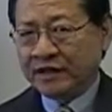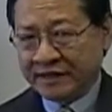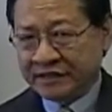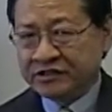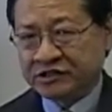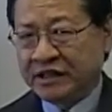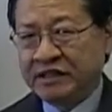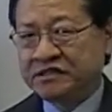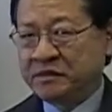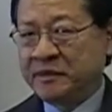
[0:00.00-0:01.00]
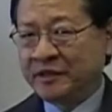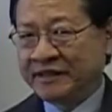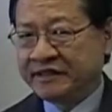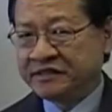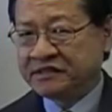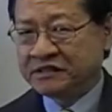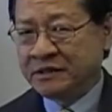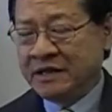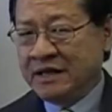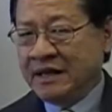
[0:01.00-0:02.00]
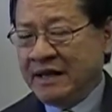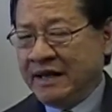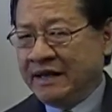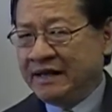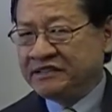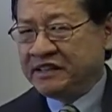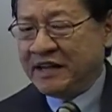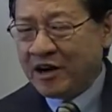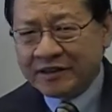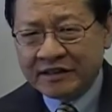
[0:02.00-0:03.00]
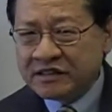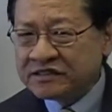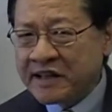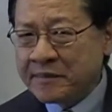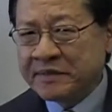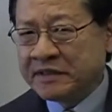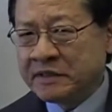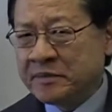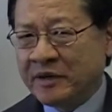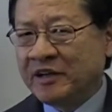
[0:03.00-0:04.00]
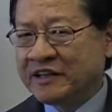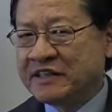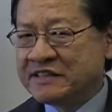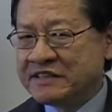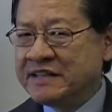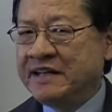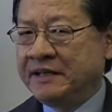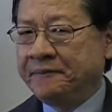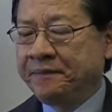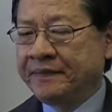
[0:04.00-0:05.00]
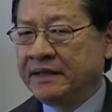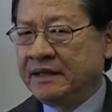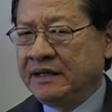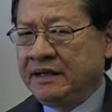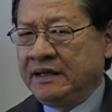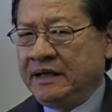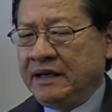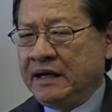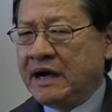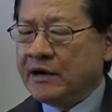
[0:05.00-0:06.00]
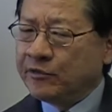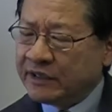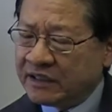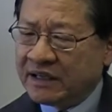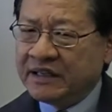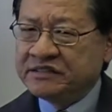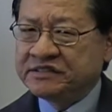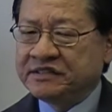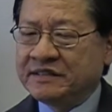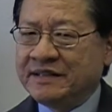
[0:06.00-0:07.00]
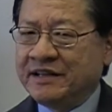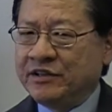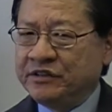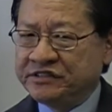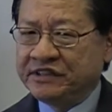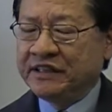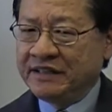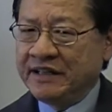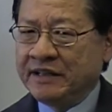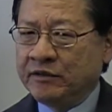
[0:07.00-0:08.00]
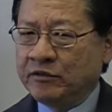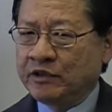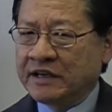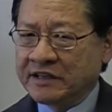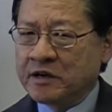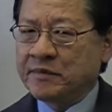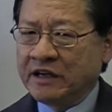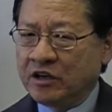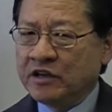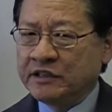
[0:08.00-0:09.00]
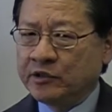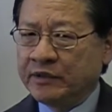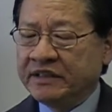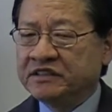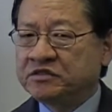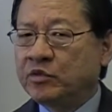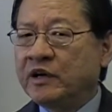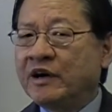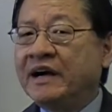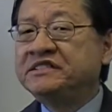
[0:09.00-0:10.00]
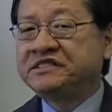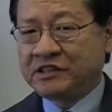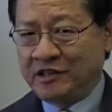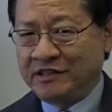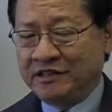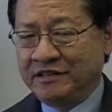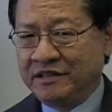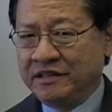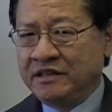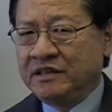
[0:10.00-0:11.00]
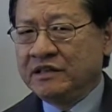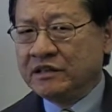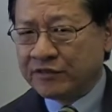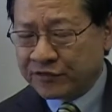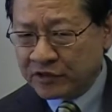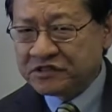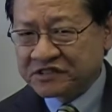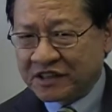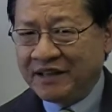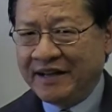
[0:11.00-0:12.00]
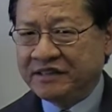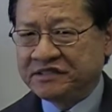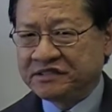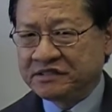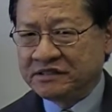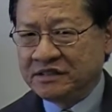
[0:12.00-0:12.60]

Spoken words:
against Chinese Americans. And I said, how can this happen in America today? I realized that UCLA, where I got my law degree, is where I started the first class